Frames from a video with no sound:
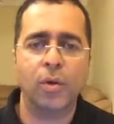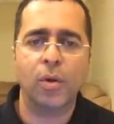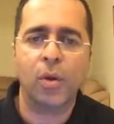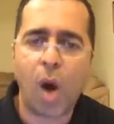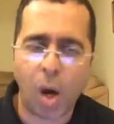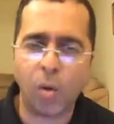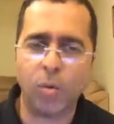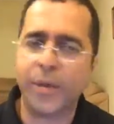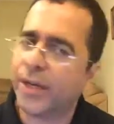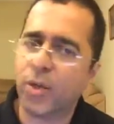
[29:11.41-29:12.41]
how
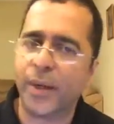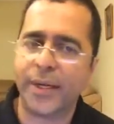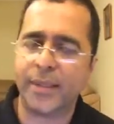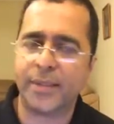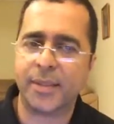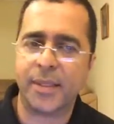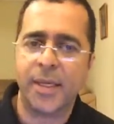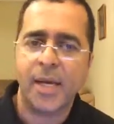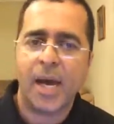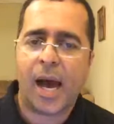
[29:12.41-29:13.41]
they're doing it.
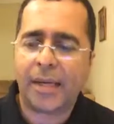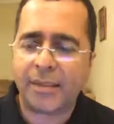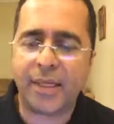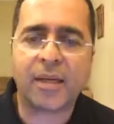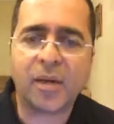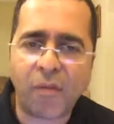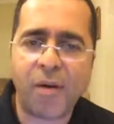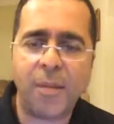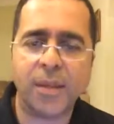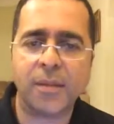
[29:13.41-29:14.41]
And the
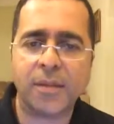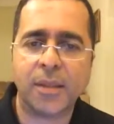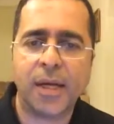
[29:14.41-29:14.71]
government